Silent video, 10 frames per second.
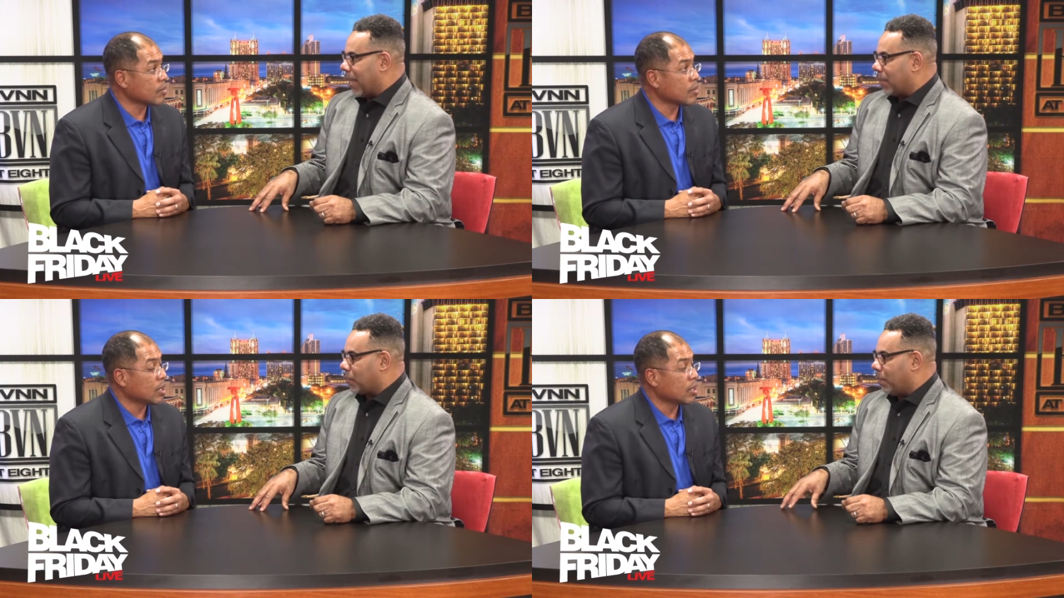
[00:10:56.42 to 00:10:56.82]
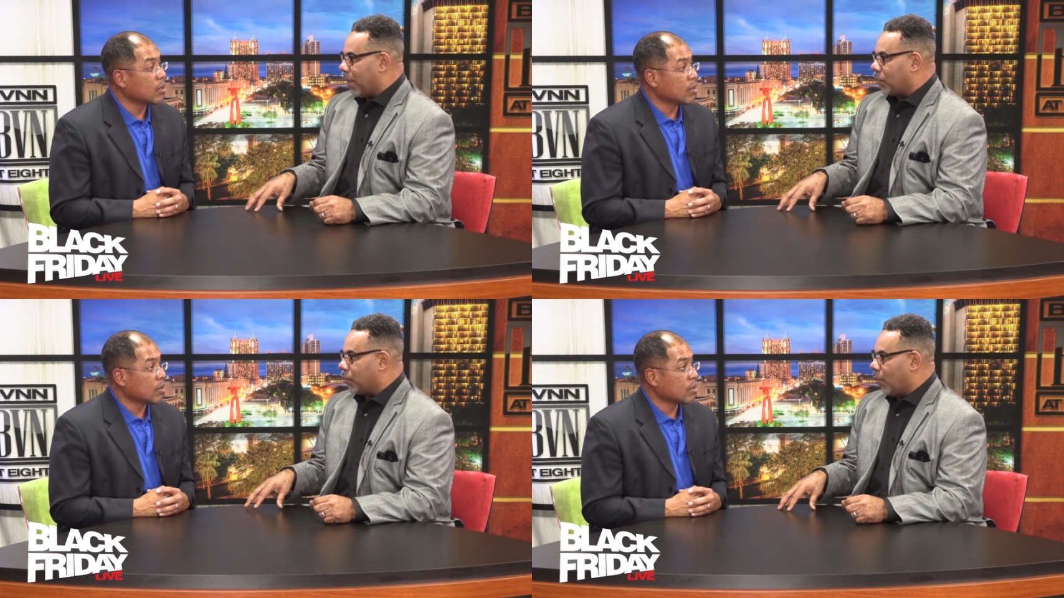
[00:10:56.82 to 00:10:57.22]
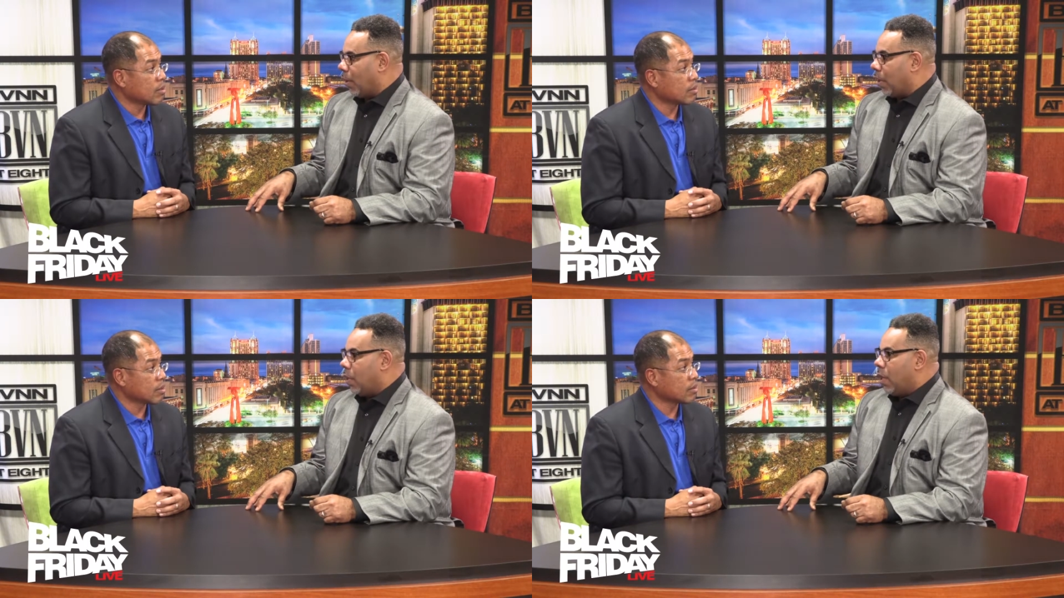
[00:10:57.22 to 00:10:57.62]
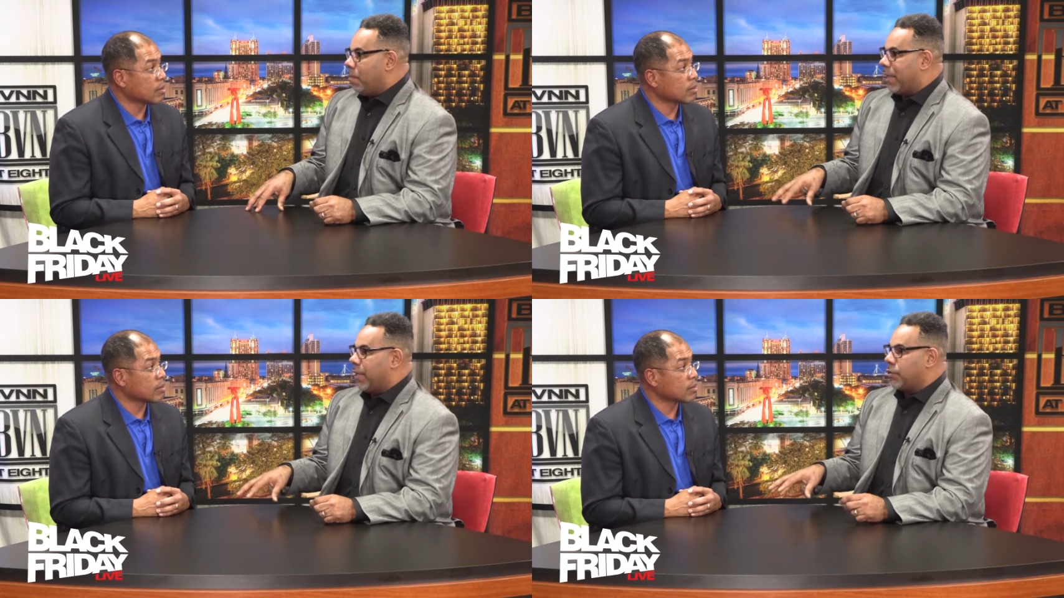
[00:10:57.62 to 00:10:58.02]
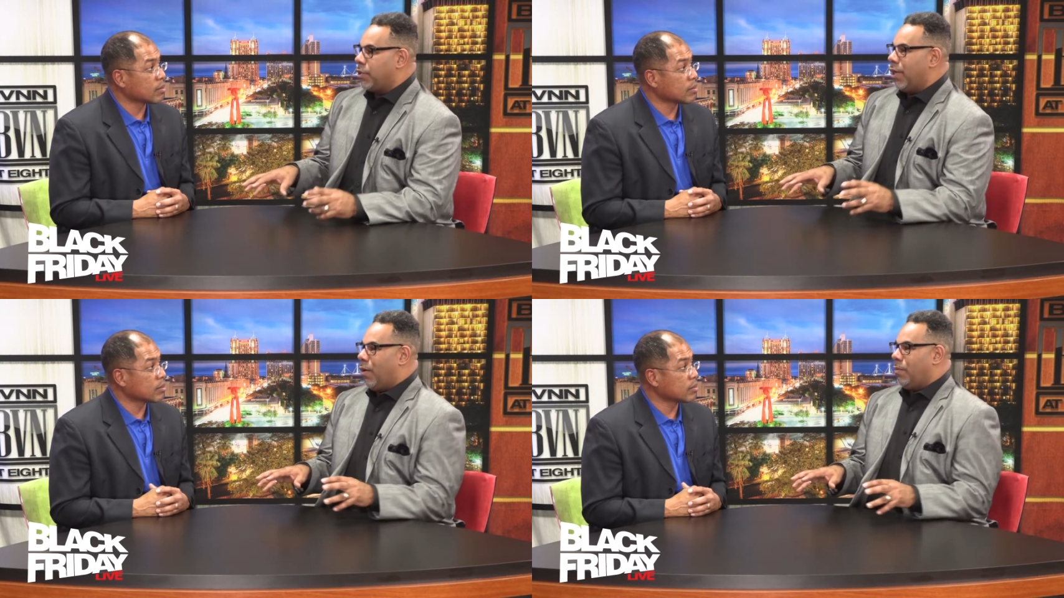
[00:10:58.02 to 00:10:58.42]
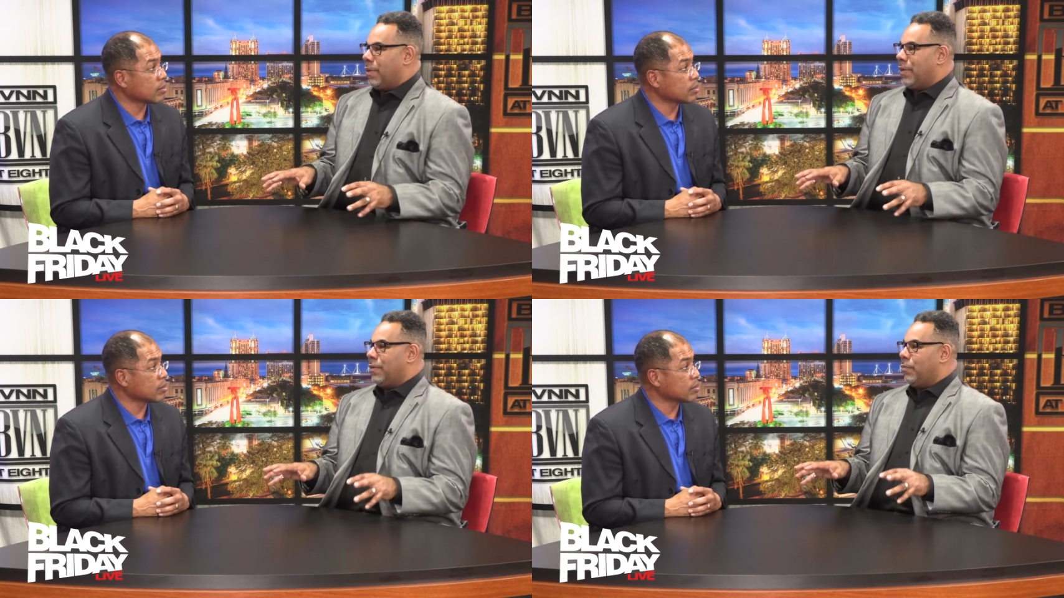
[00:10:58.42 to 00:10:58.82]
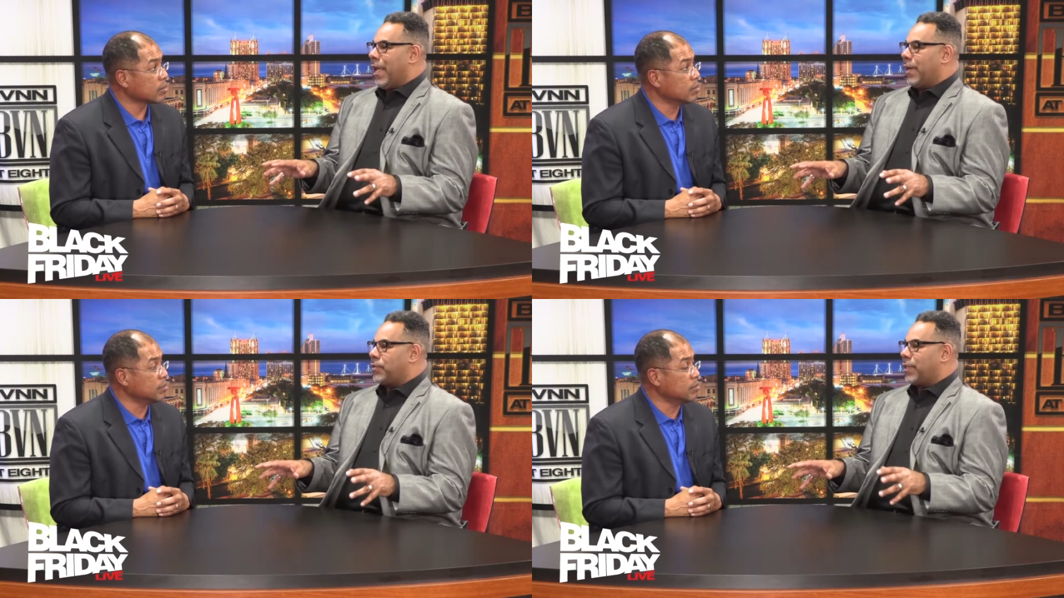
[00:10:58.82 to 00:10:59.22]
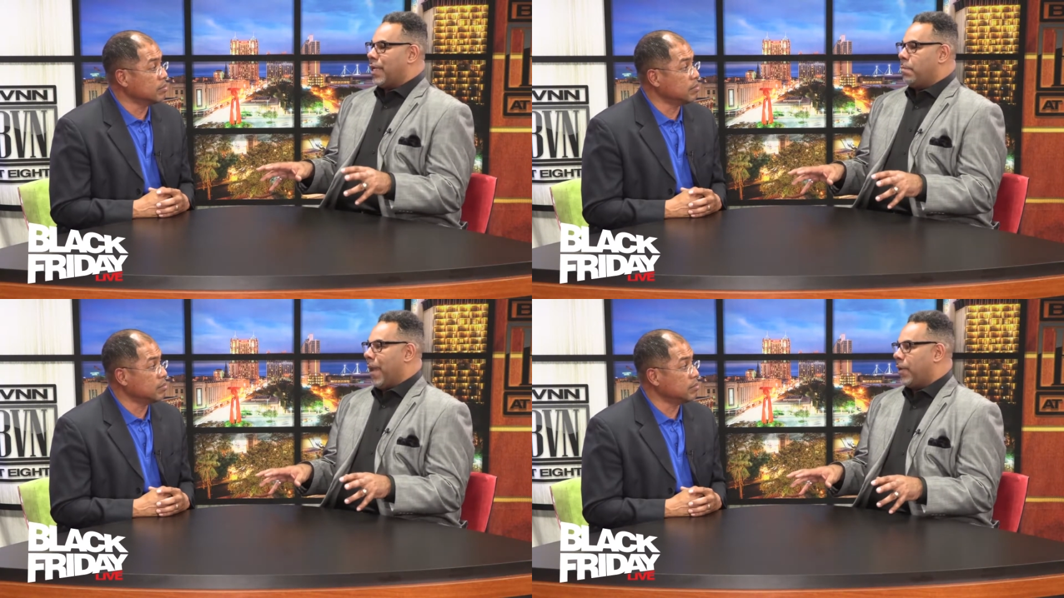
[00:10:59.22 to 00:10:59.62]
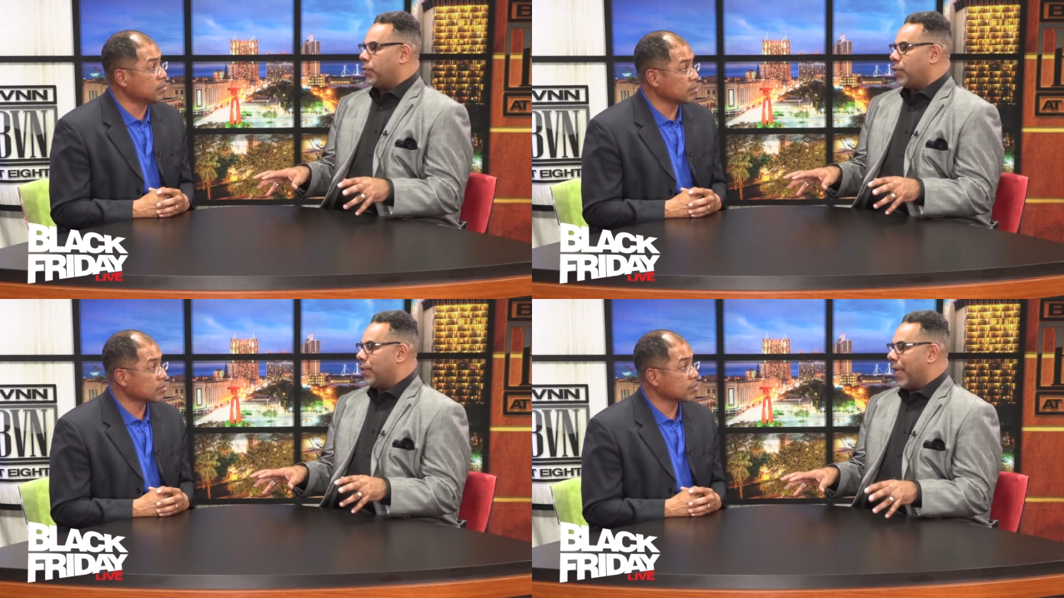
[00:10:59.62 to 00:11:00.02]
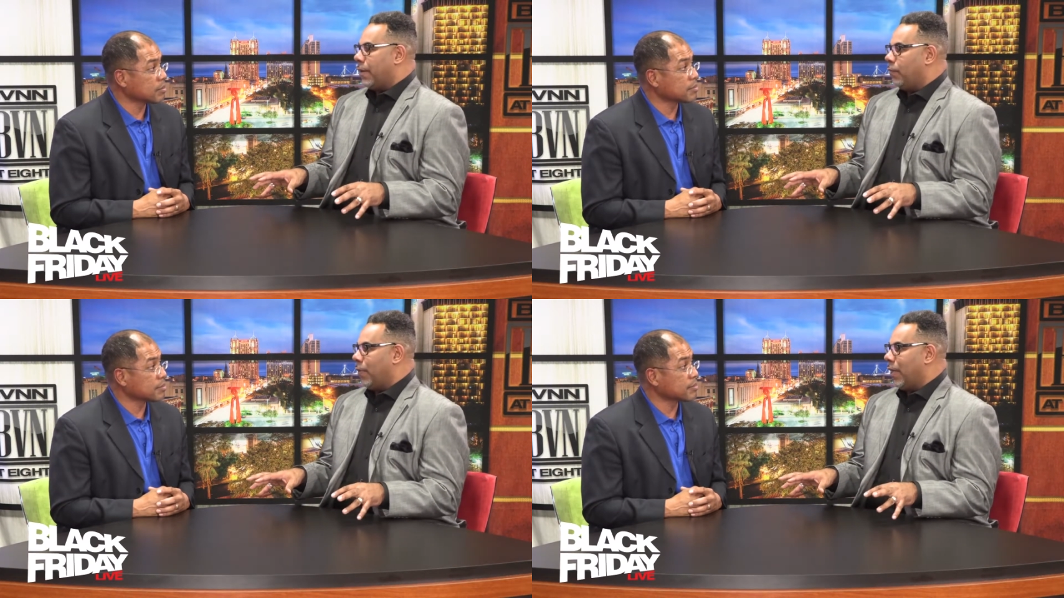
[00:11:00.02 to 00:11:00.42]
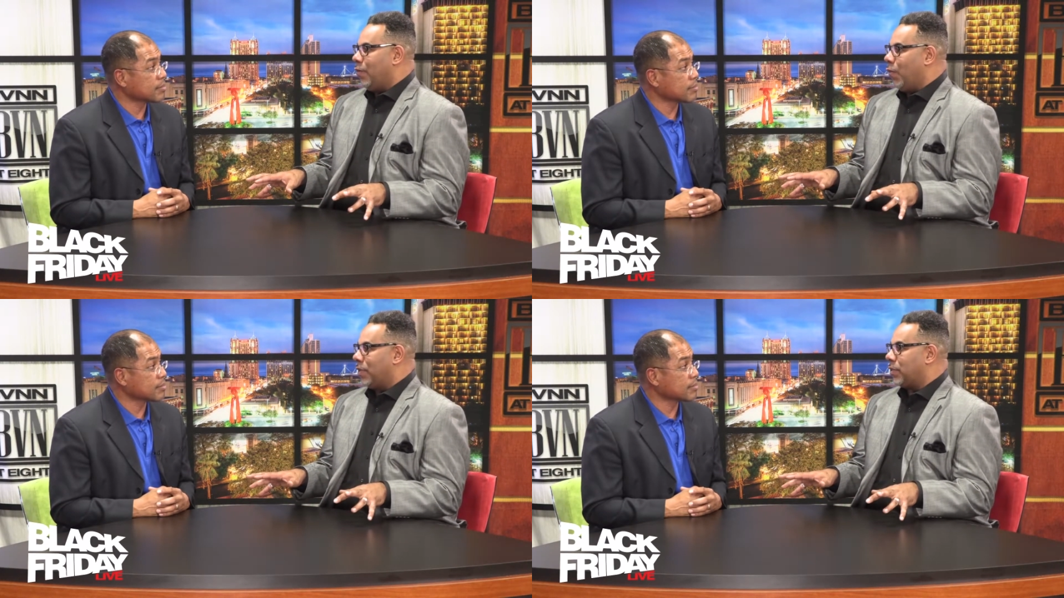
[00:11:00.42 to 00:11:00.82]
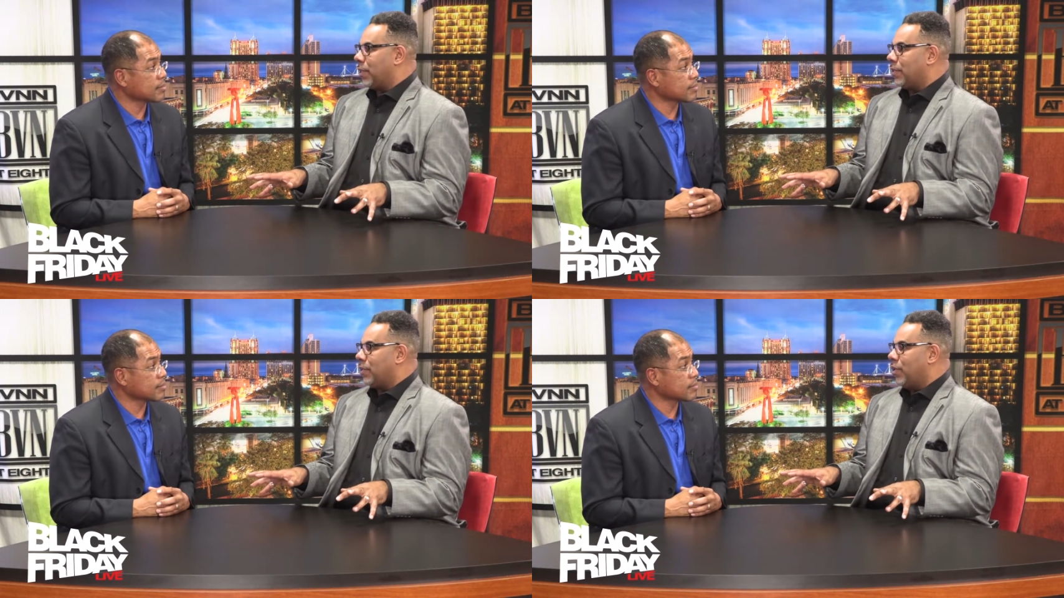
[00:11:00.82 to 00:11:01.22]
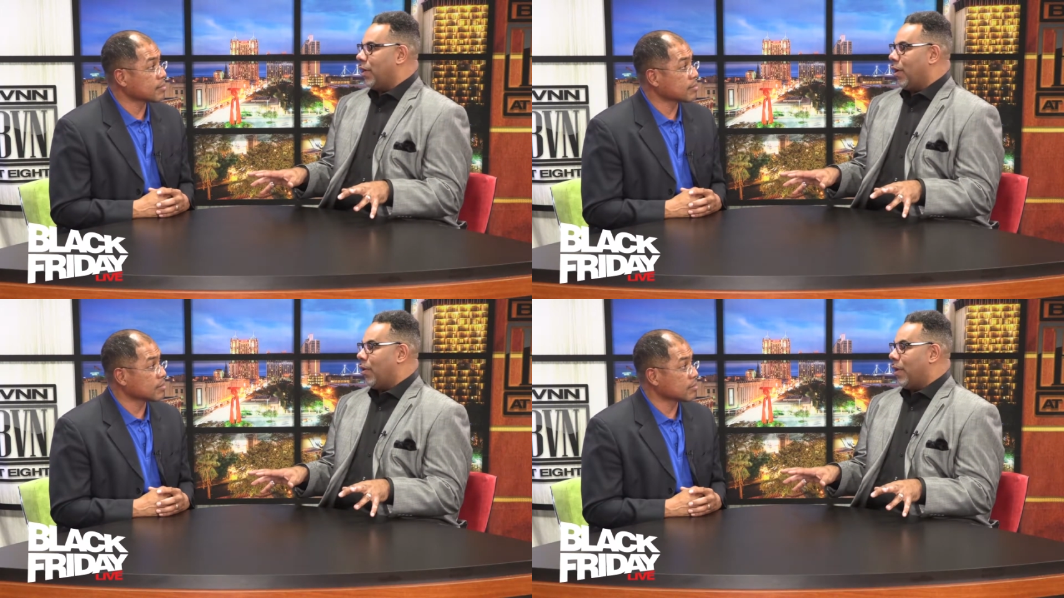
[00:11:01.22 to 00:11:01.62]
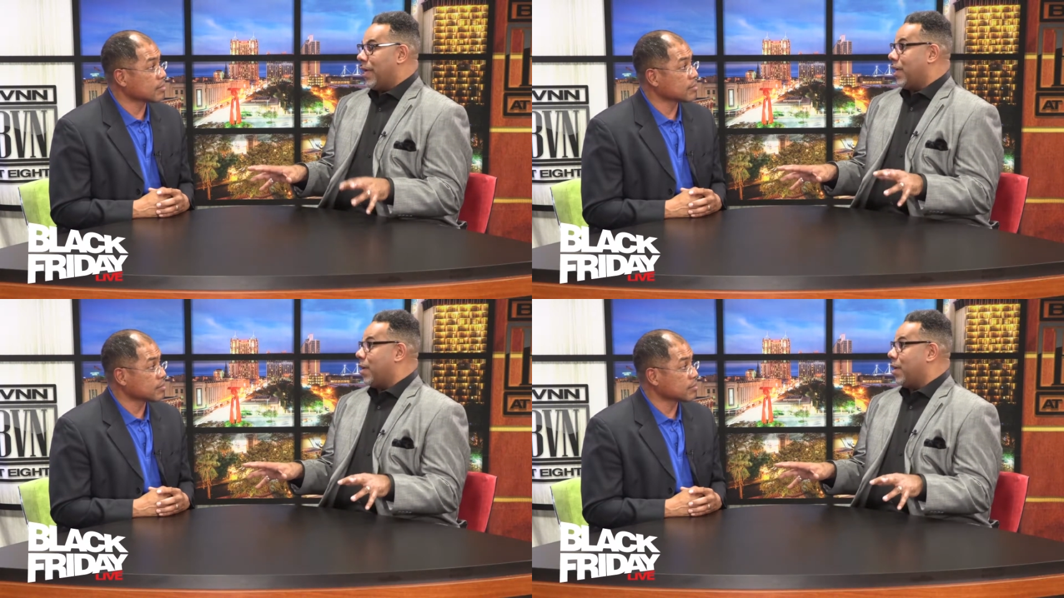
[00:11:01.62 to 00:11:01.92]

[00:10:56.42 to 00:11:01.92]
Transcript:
Speaker 1: guys to make sure? Because you know, we had a city manager that really wasn't, you know, in